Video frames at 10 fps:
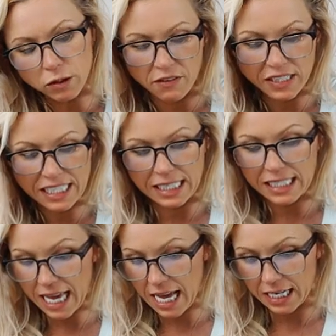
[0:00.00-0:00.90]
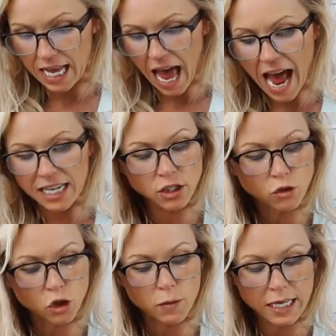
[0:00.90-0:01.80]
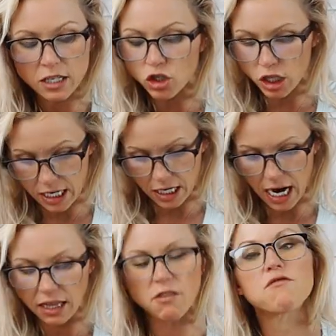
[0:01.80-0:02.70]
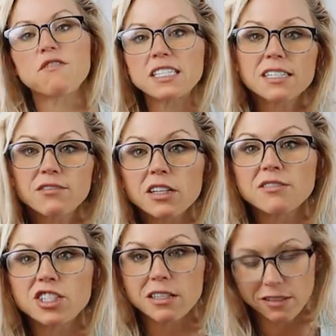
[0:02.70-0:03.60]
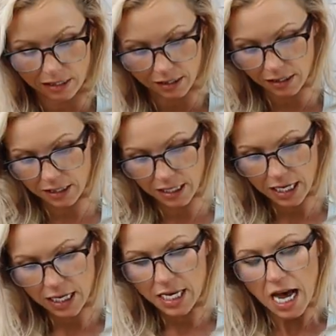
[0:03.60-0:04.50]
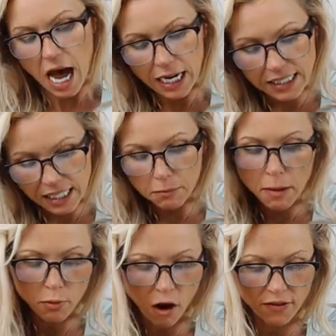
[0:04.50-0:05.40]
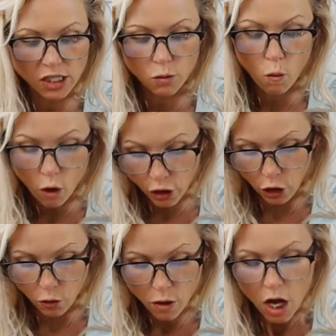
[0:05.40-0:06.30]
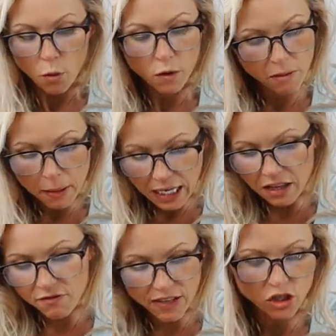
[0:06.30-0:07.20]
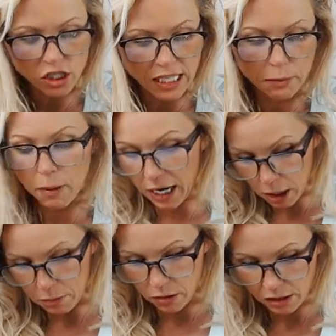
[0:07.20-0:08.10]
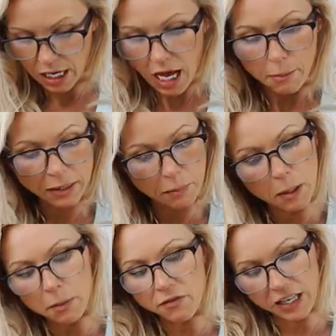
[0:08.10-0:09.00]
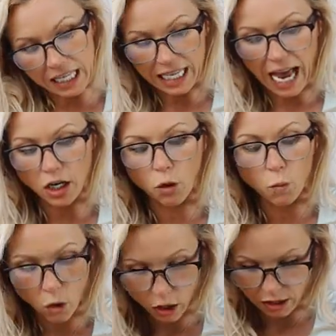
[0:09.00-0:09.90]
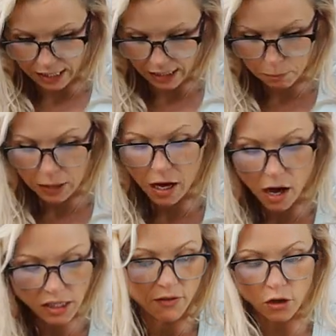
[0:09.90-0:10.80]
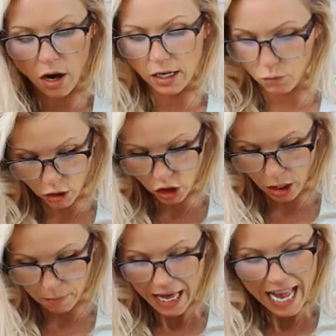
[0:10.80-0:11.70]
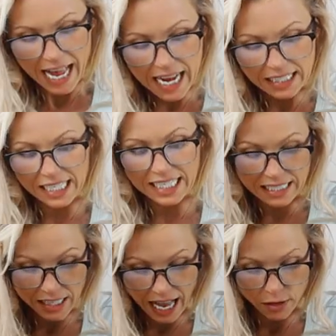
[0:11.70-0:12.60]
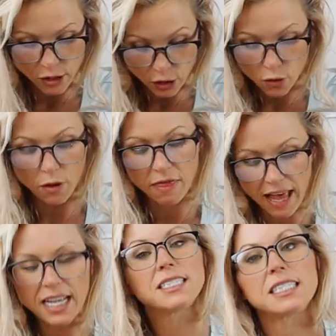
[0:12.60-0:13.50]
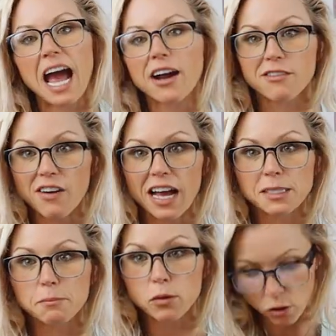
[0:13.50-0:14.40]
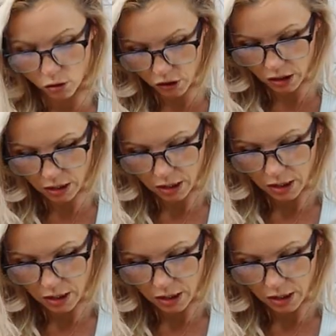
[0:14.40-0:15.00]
live in tents again, as you do each year at the festival of shelters. I sent my prophets to warn you with many visions and parables, but the people of Gilead are worthless because of their idol worship, and in Gilgal too they sacrifice bulls.